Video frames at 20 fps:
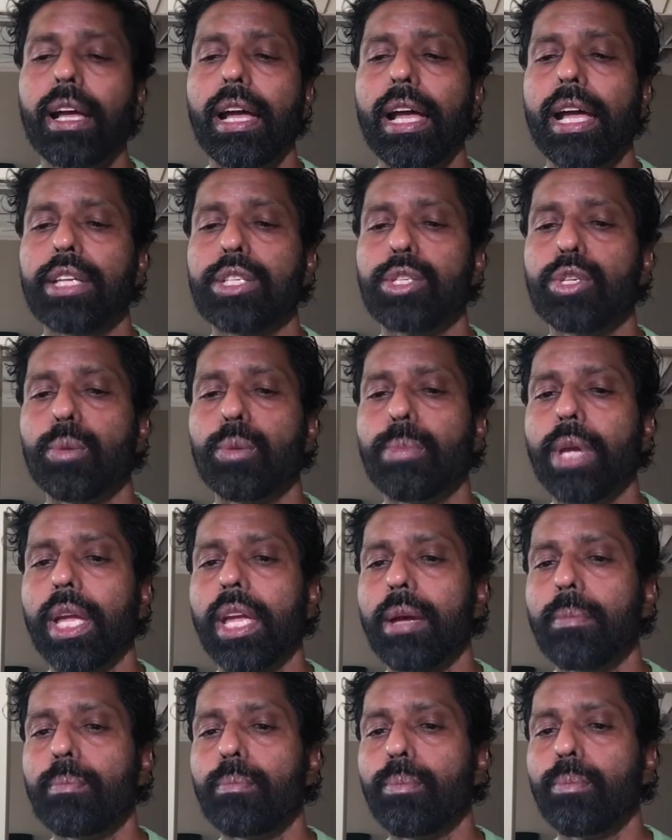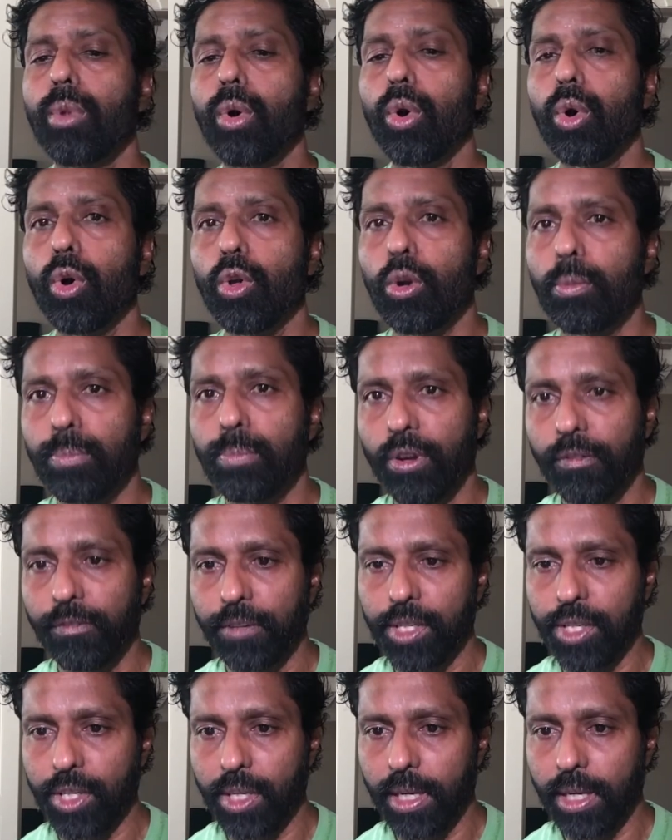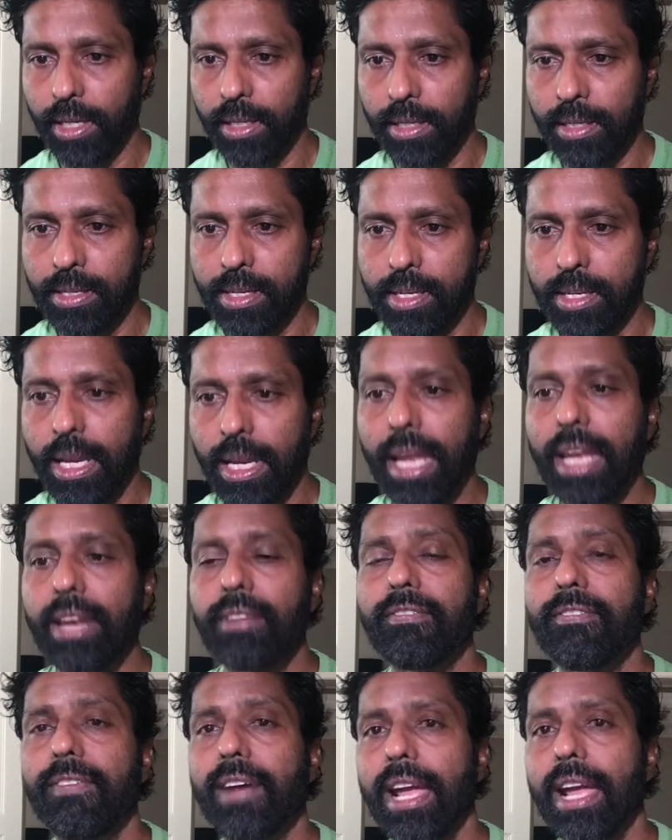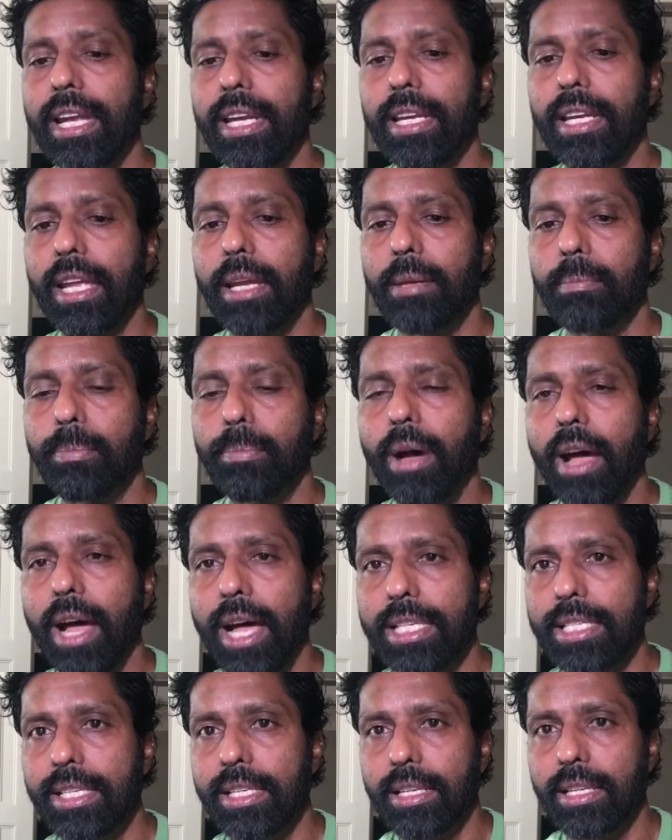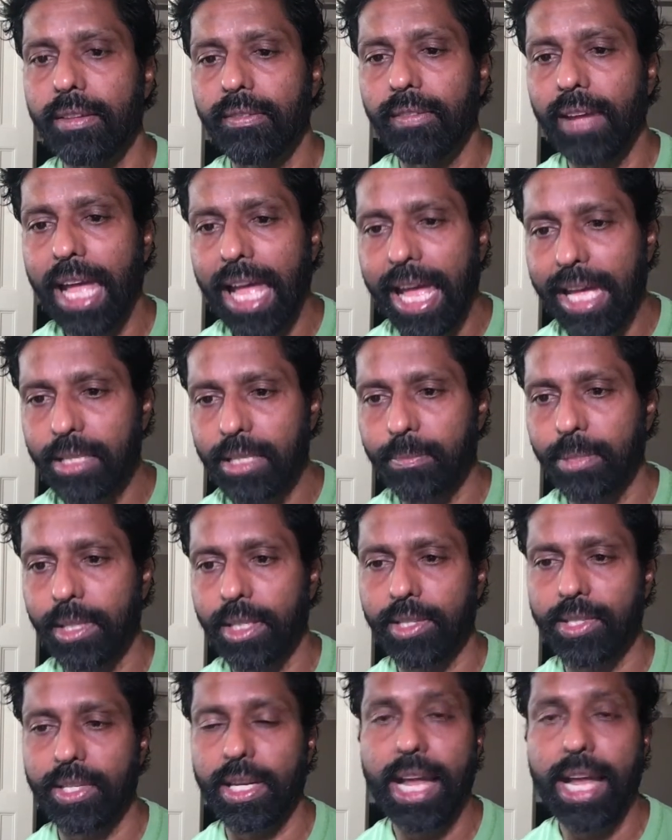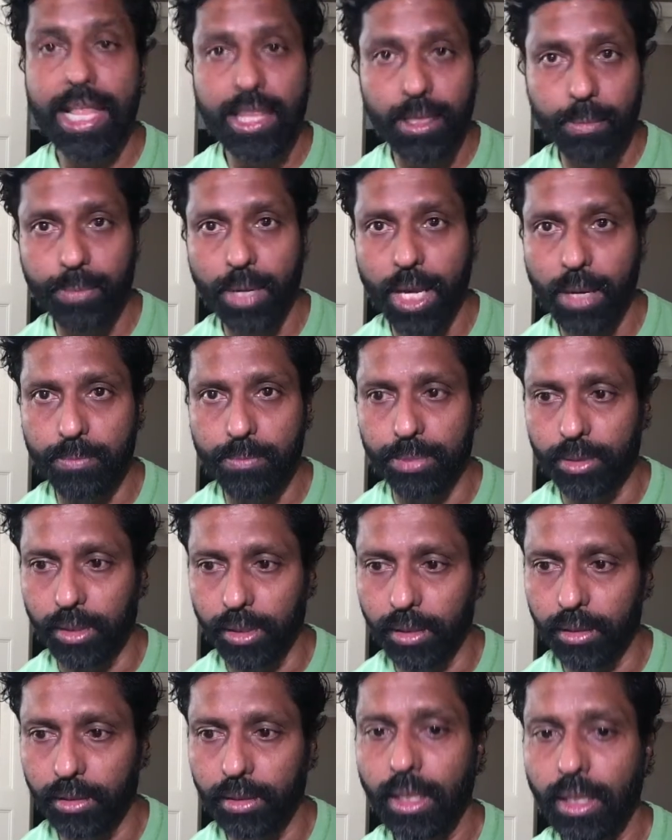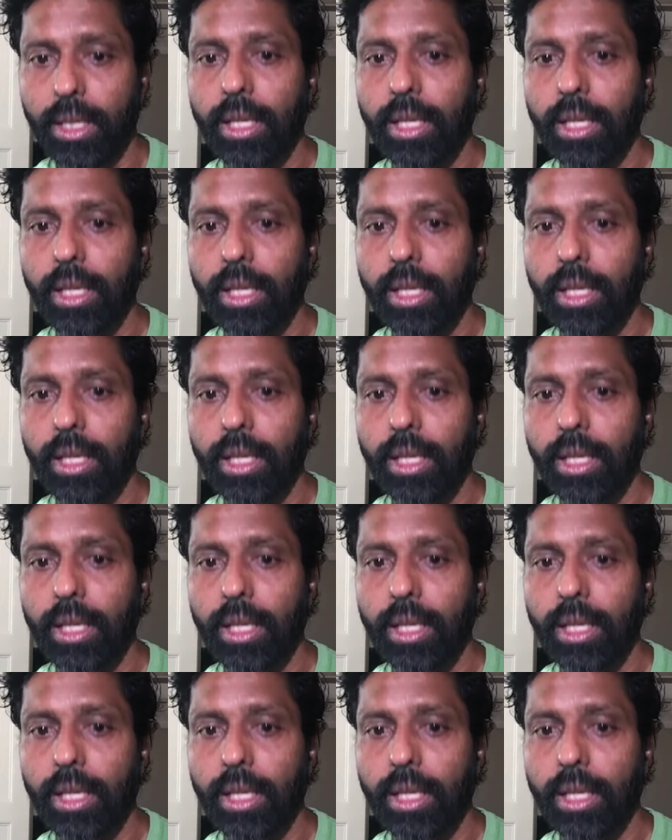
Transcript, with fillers: As you become more proficient in finding positive aspects in other people,